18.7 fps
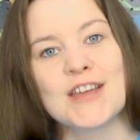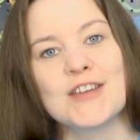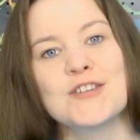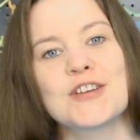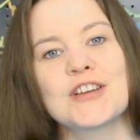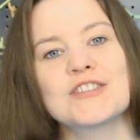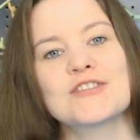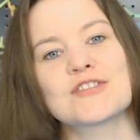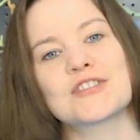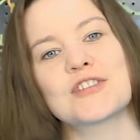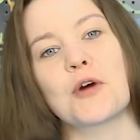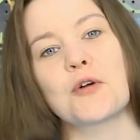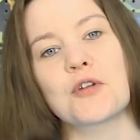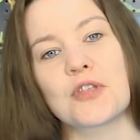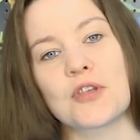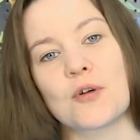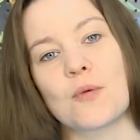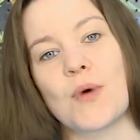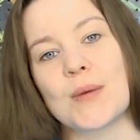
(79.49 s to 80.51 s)
you can just go
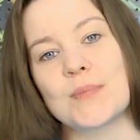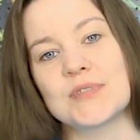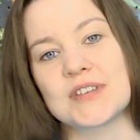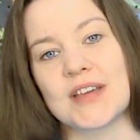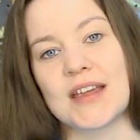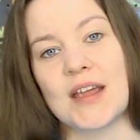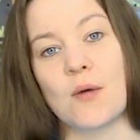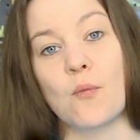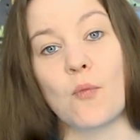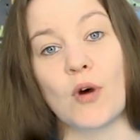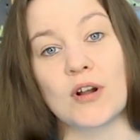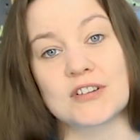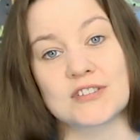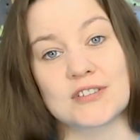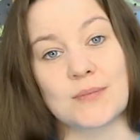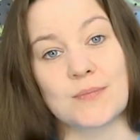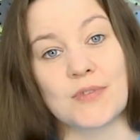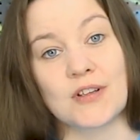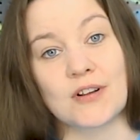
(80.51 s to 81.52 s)
to their website and watch
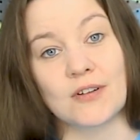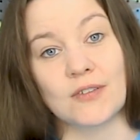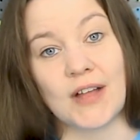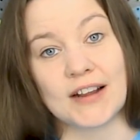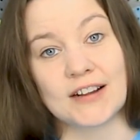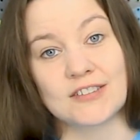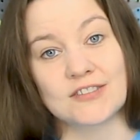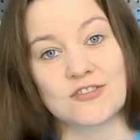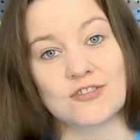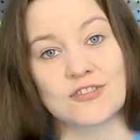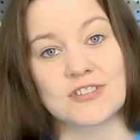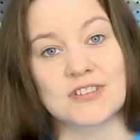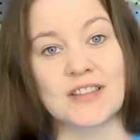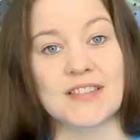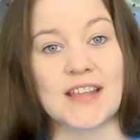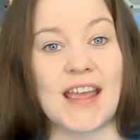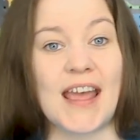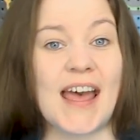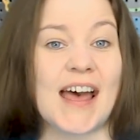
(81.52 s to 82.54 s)
some of their lectures
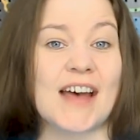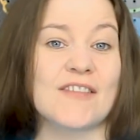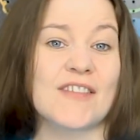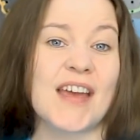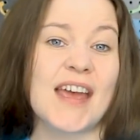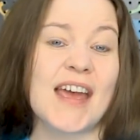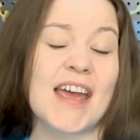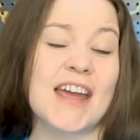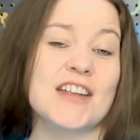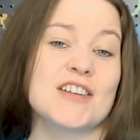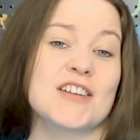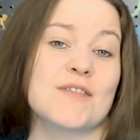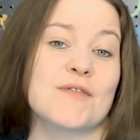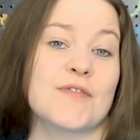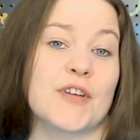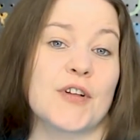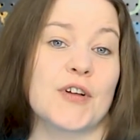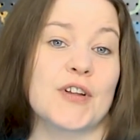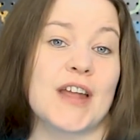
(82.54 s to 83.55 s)
that they have, and you
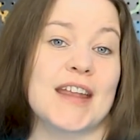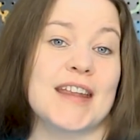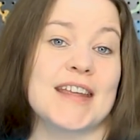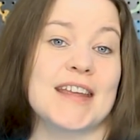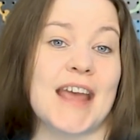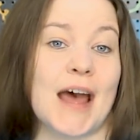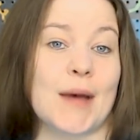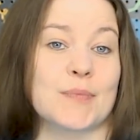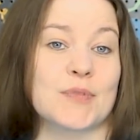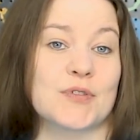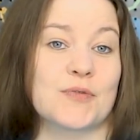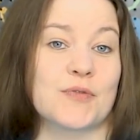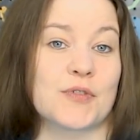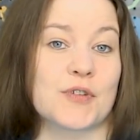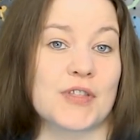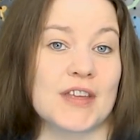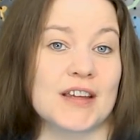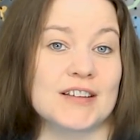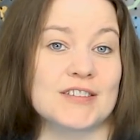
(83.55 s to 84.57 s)
can fill in any gaps
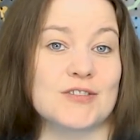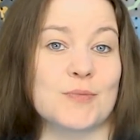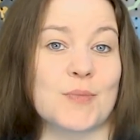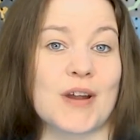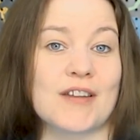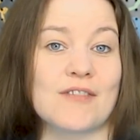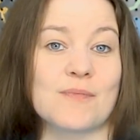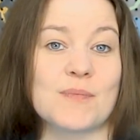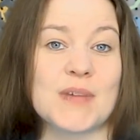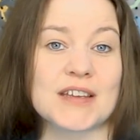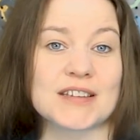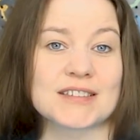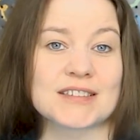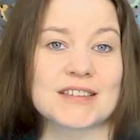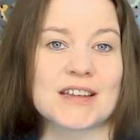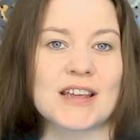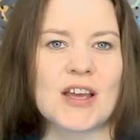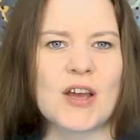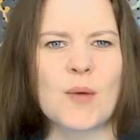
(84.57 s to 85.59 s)
for things you might have
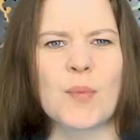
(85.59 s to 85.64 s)
missed.